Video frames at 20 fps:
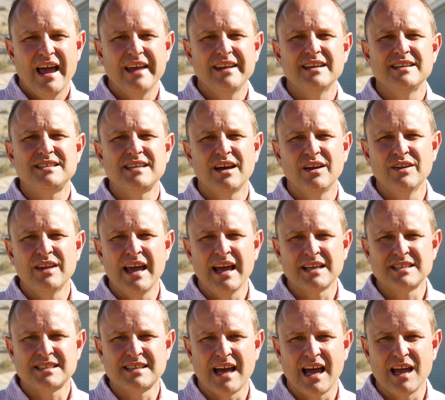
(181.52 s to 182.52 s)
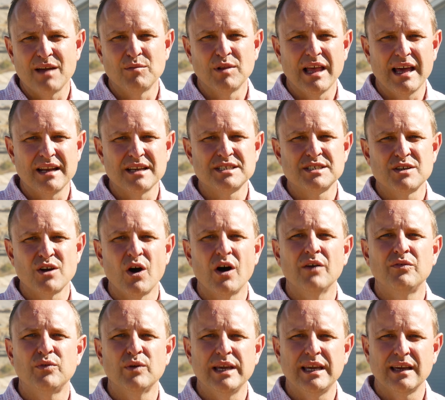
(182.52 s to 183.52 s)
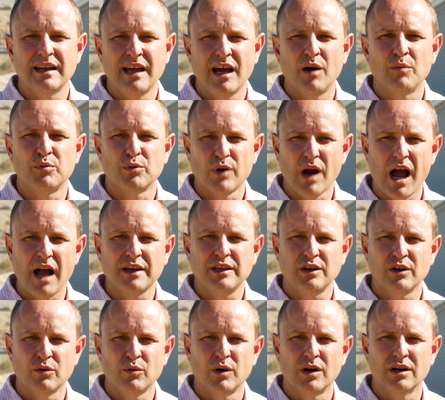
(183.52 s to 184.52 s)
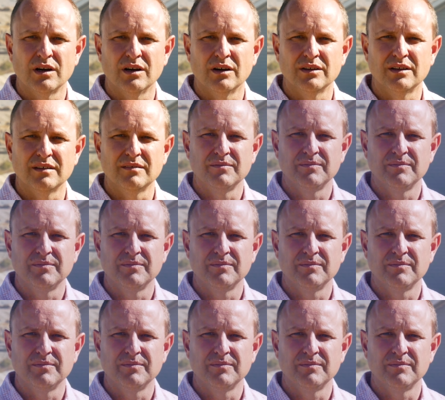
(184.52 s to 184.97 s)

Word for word: And until next time, let us know if we can help rock your world.